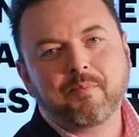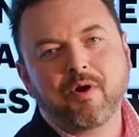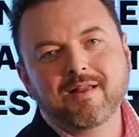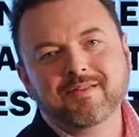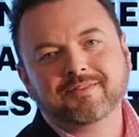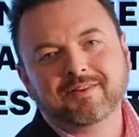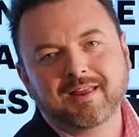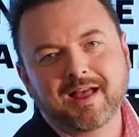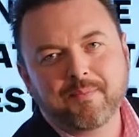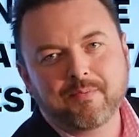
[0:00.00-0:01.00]
Brighton are
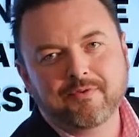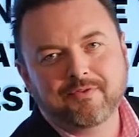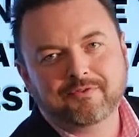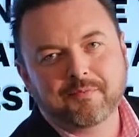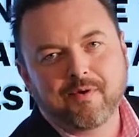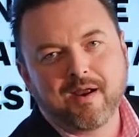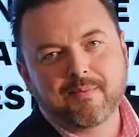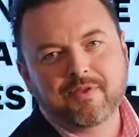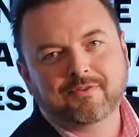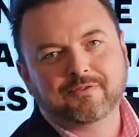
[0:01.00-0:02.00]
selling up and moving to
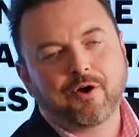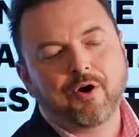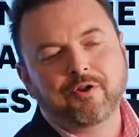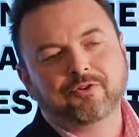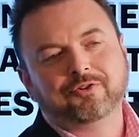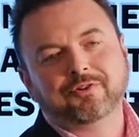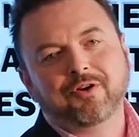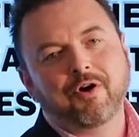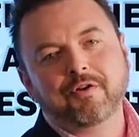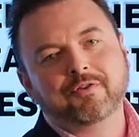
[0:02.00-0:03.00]
Moorabbin. It's the
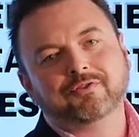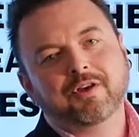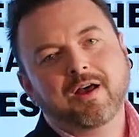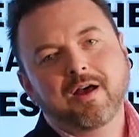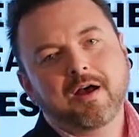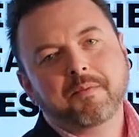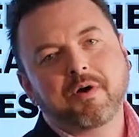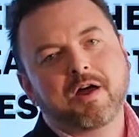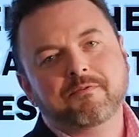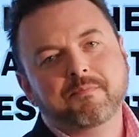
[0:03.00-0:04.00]
hottest
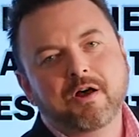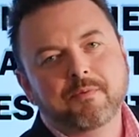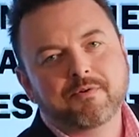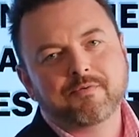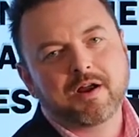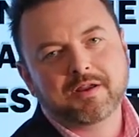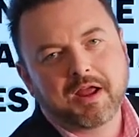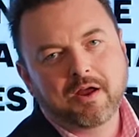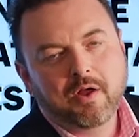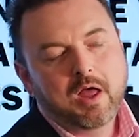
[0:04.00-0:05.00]
part of Melbourne right
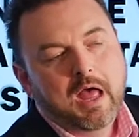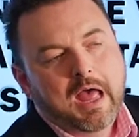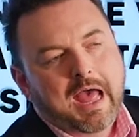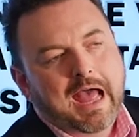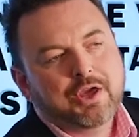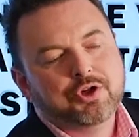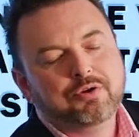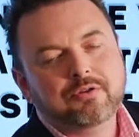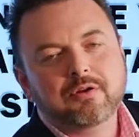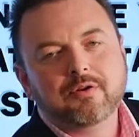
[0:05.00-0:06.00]
now.
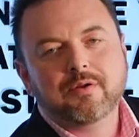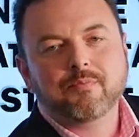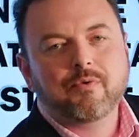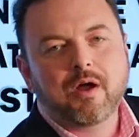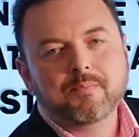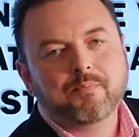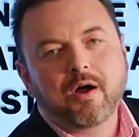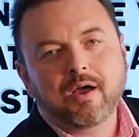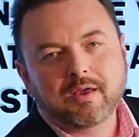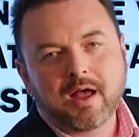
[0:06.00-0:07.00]
Should the right
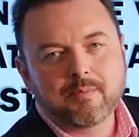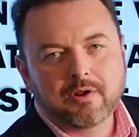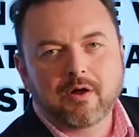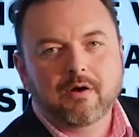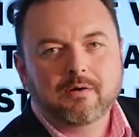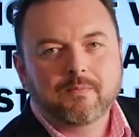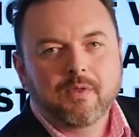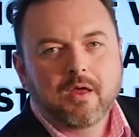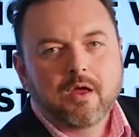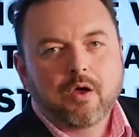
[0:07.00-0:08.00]
buyer come along,
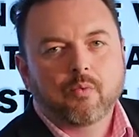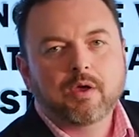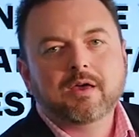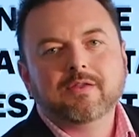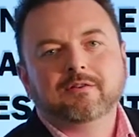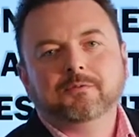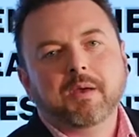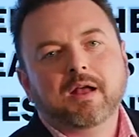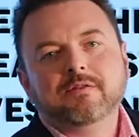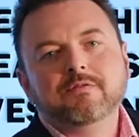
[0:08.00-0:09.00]
we can
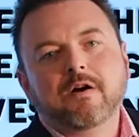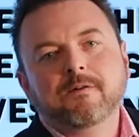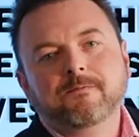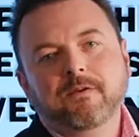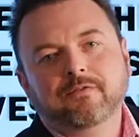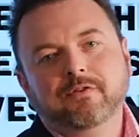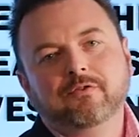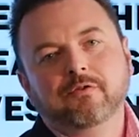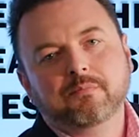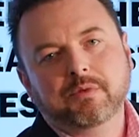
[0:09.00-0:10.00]
expect $950
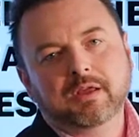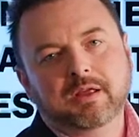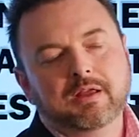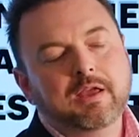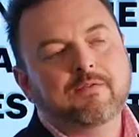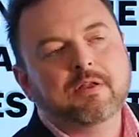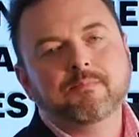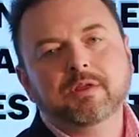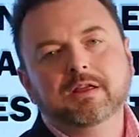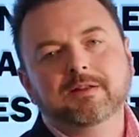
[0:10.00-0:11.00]
to $1 million, even $1.05
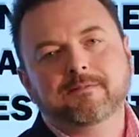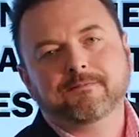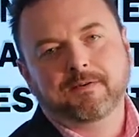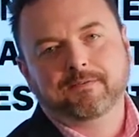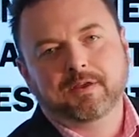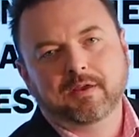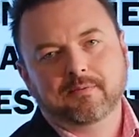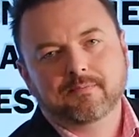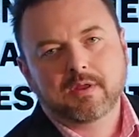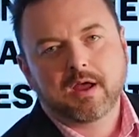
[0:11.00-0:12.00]
million.
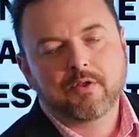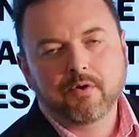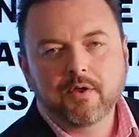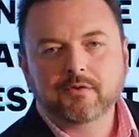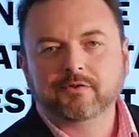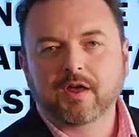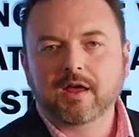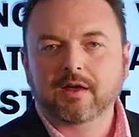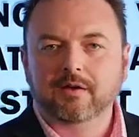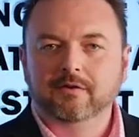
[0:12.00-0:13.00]
And all they're
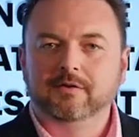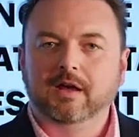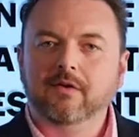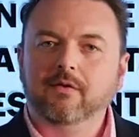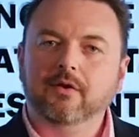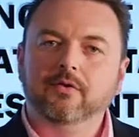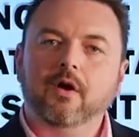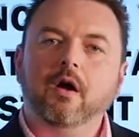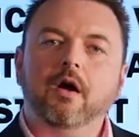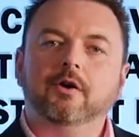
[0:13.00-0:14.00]
saying is they're giving you the
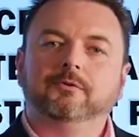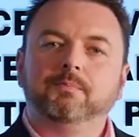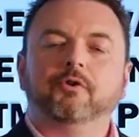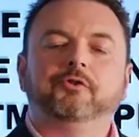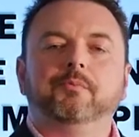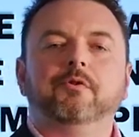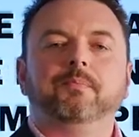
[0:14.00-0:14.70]
highest possible